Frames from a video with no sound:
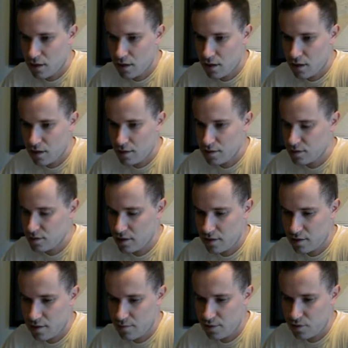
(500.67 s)
Uh, there's
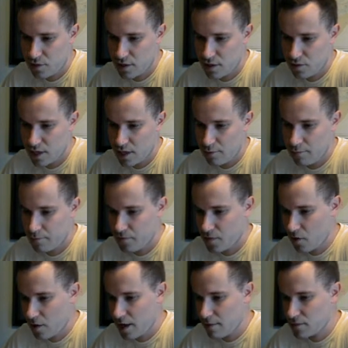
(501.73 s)
nothing that blue can do now.
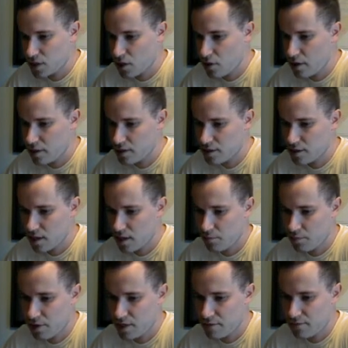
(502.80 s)
Okay, so it's second
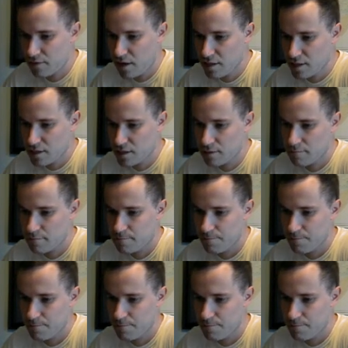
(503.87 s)
place for us.